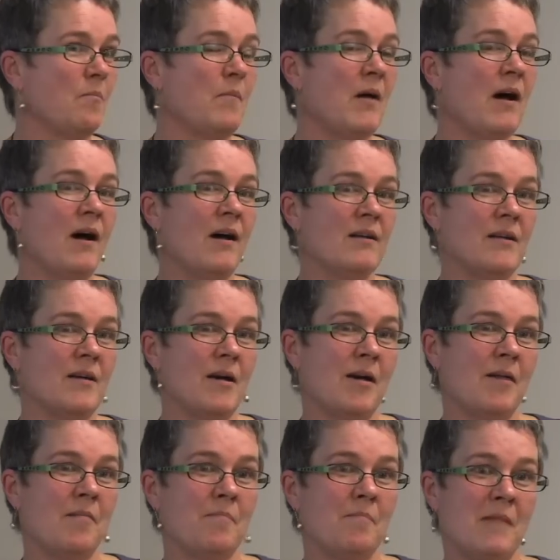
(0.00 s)
but
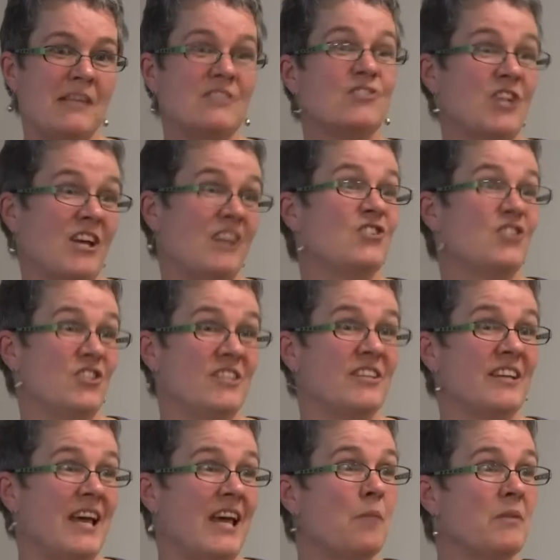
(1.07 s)
mass change isn't
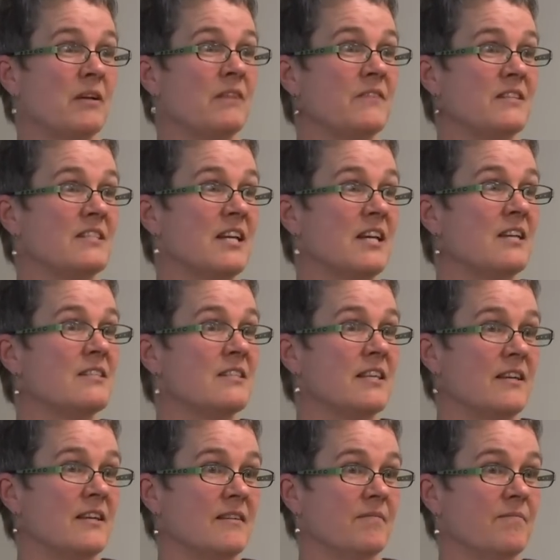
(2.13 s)
going to happen if it stays
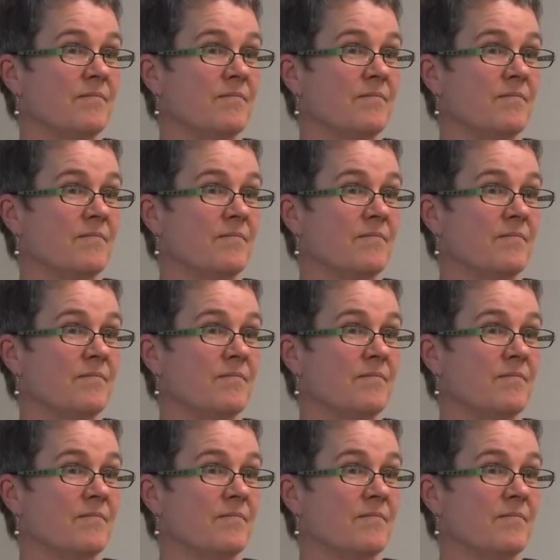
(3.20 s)
there.